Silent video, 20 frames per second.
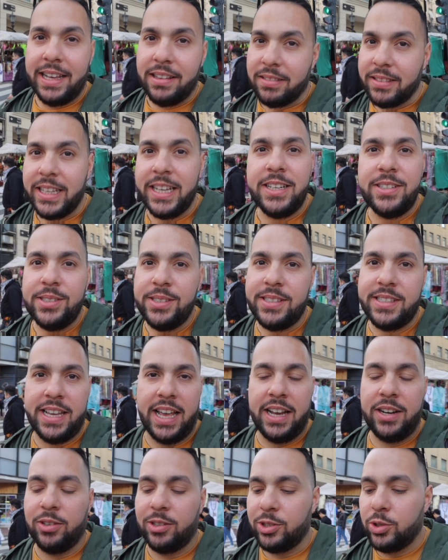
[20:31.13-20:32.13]
At least
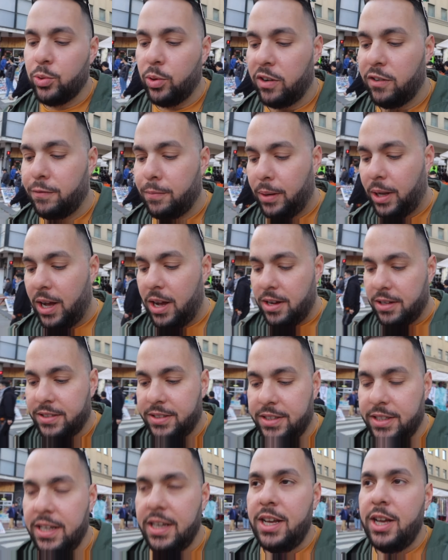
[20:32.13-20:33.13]
10 or 12
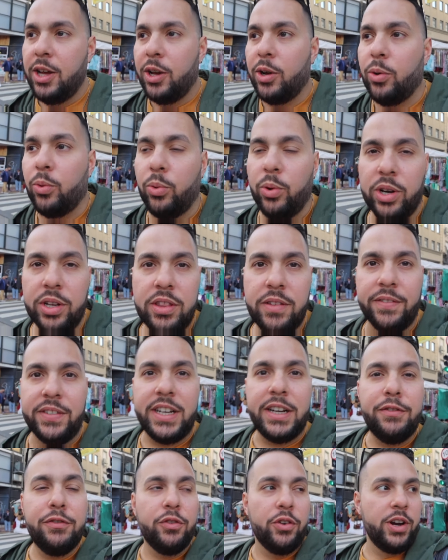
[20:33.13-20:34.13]
blocks worth of
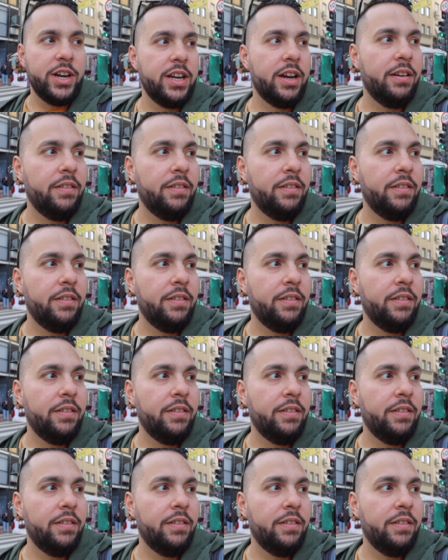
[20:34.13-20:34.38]
different